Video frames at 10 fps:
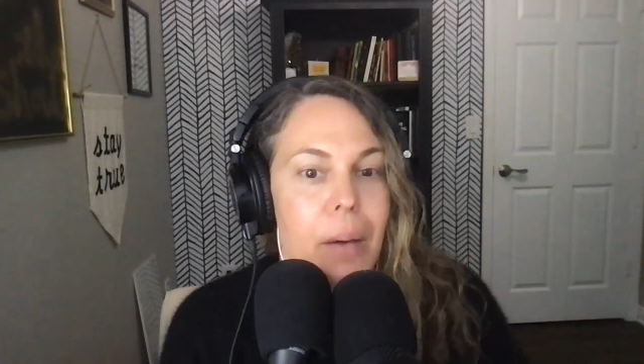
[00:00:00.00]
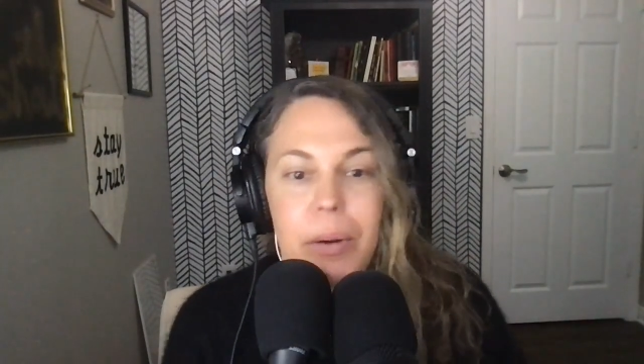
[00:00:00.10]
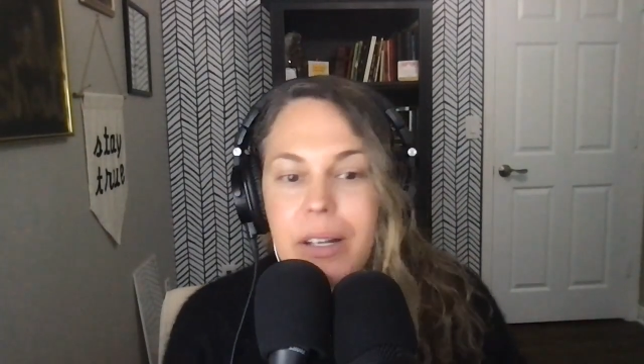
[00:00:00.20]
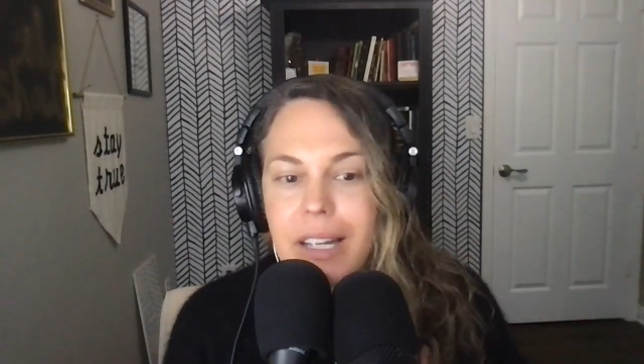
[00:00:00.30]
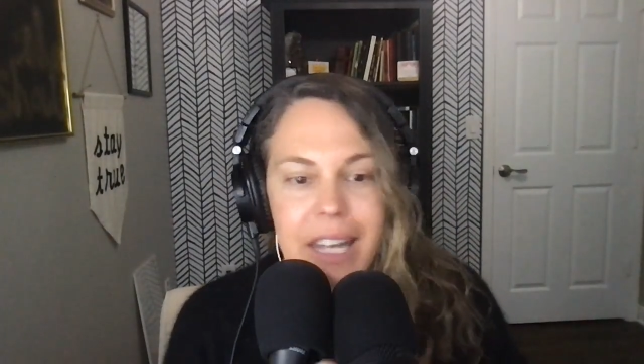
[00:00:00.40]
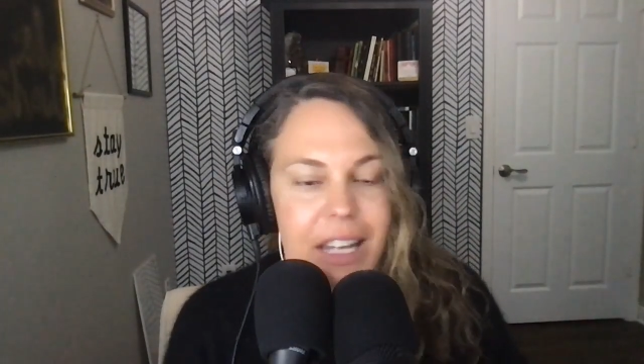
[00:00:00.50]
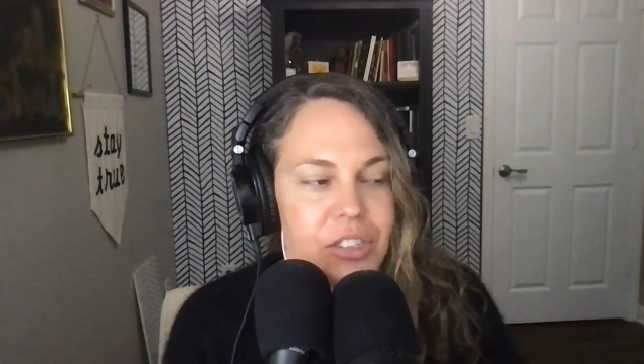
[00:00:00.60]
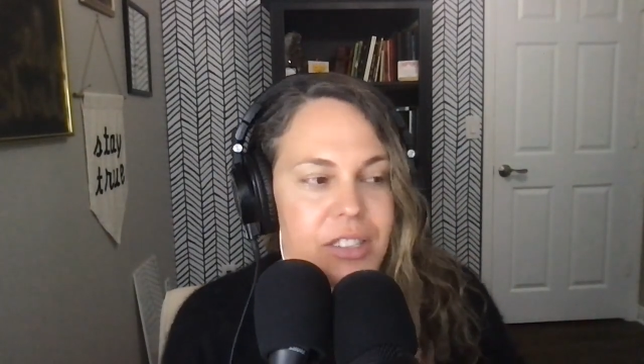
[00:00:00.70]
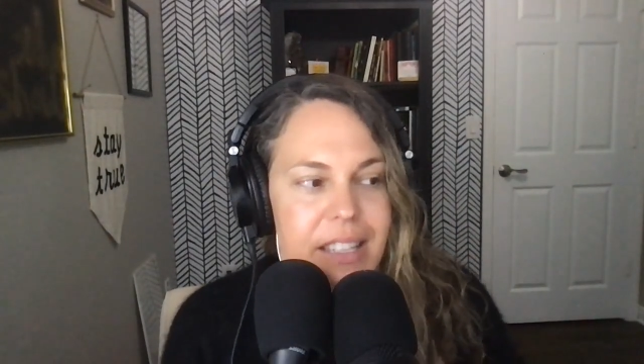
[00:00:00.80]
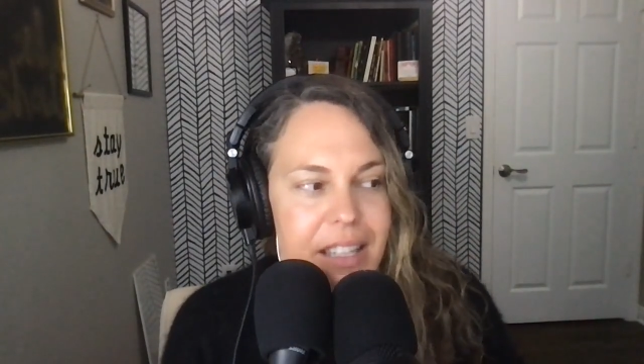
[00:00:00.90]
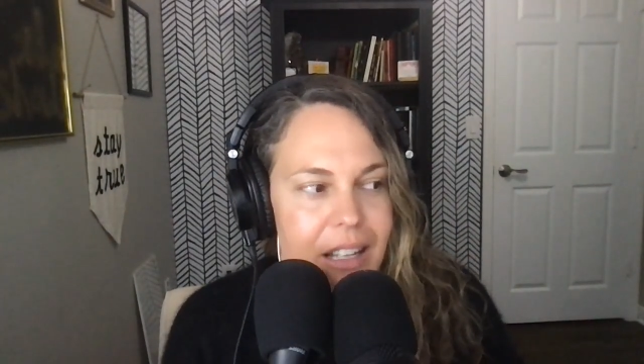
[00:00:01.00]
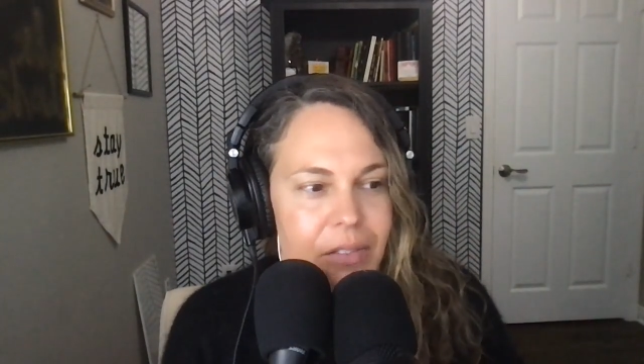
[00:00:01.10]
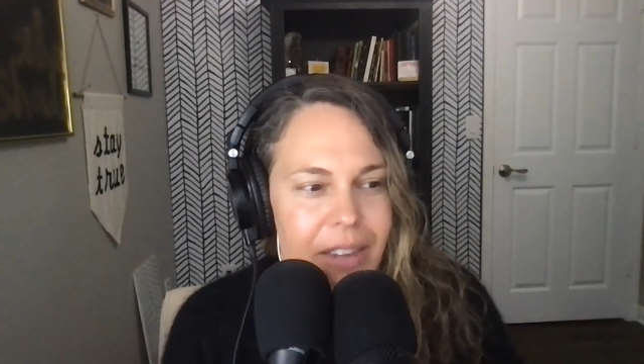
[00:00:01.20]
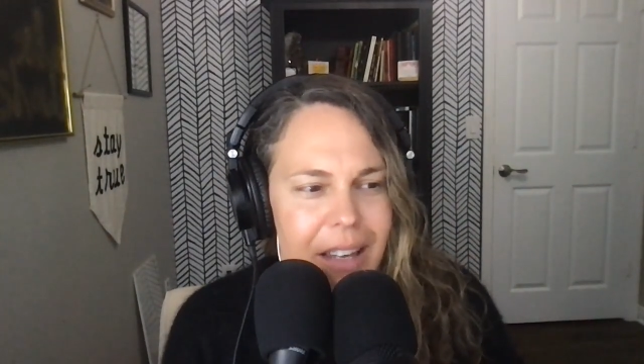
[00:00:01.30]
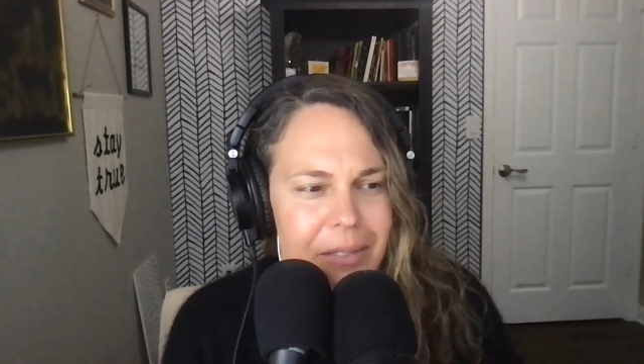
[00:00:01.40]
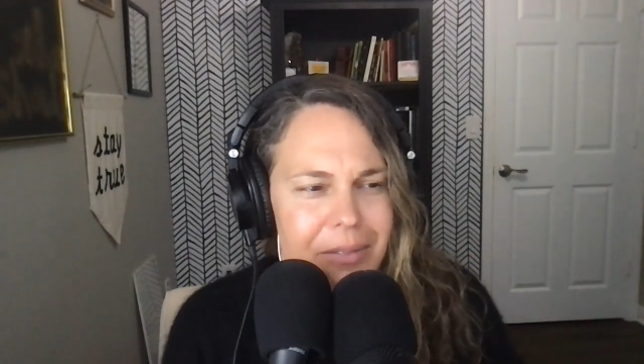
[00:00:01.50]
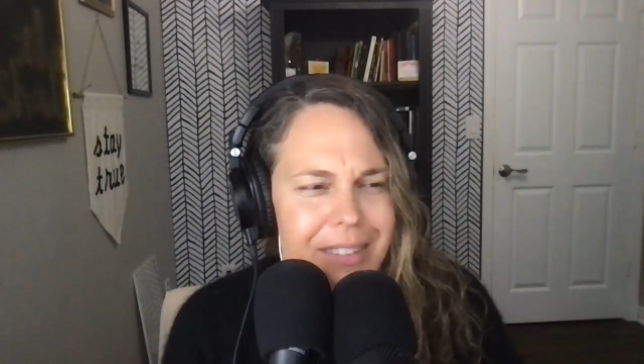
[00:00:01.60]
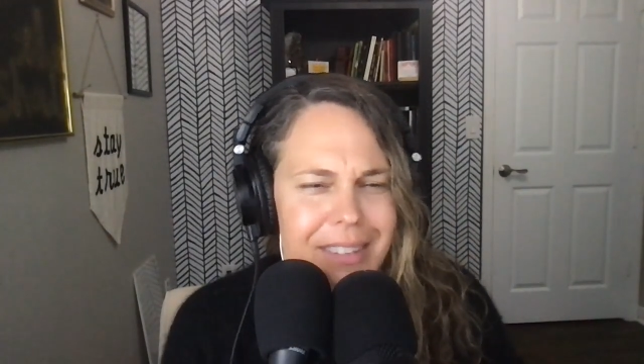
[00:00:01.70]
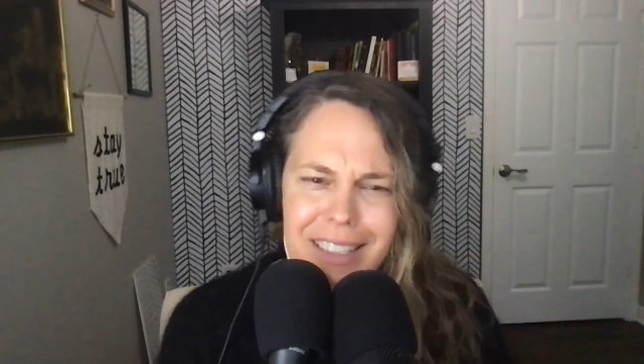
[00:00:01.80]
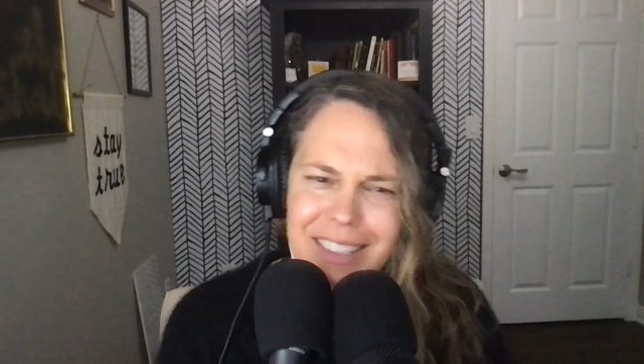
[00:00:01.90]
But again, just thinking of that,
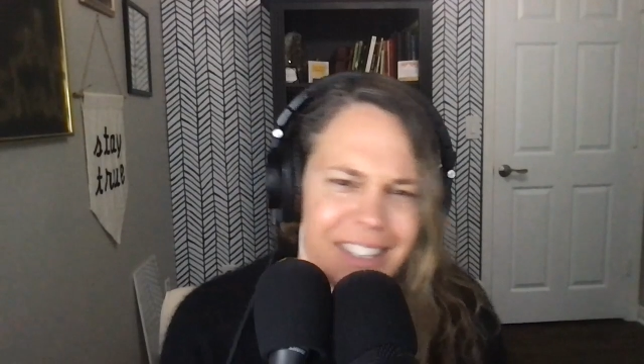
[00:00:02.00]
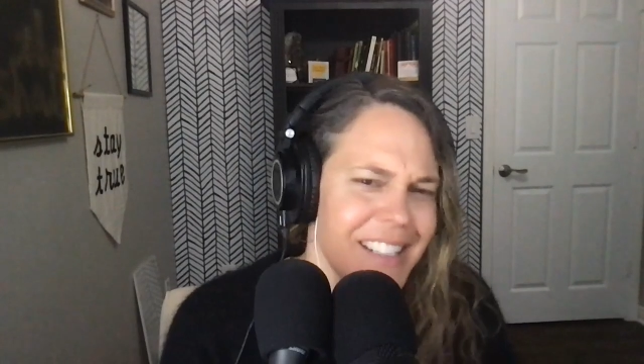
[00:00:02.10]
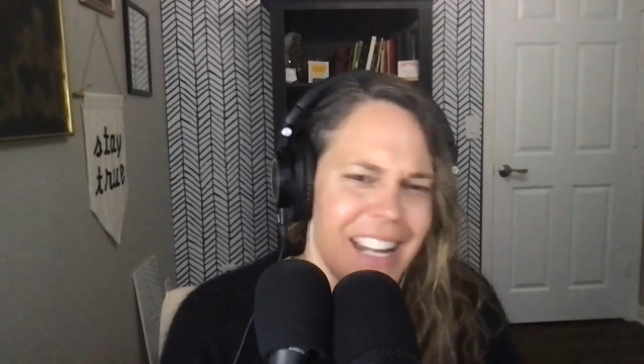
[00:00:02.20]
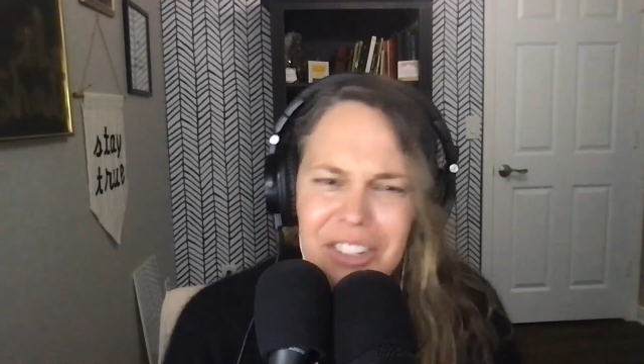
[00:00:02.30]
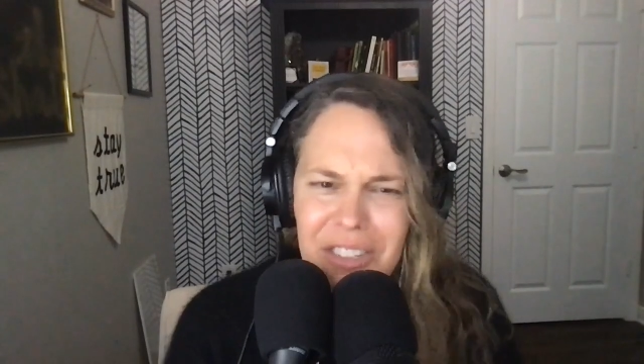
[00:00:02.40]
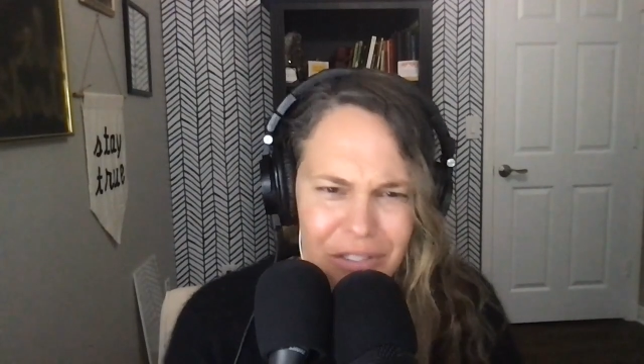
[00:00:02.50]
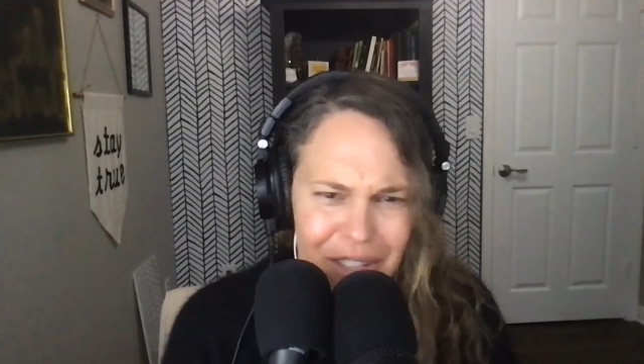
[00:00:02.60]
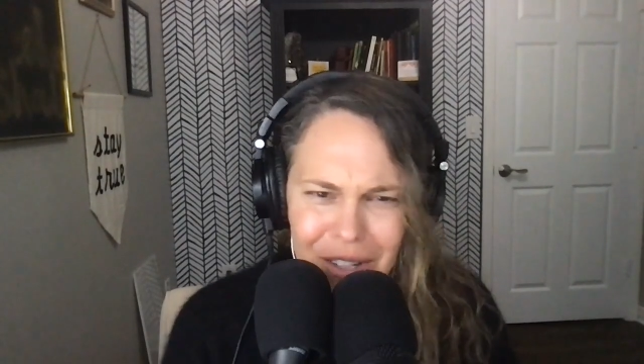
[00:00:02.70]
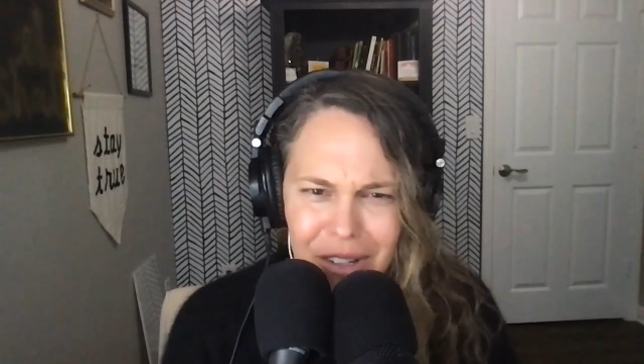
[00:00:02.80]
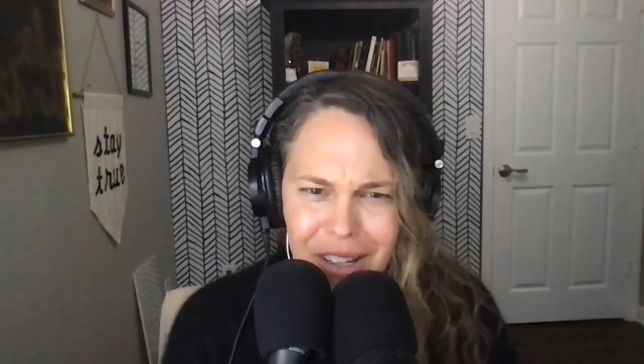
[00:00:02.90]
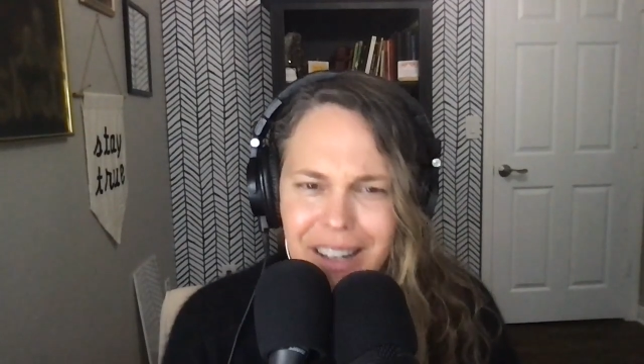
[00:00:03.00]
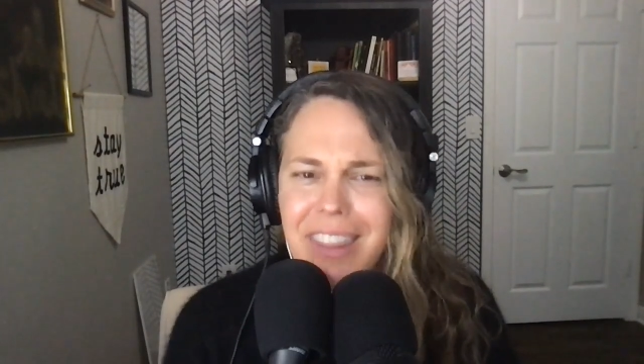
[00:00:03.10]
this doesn't actually feel good.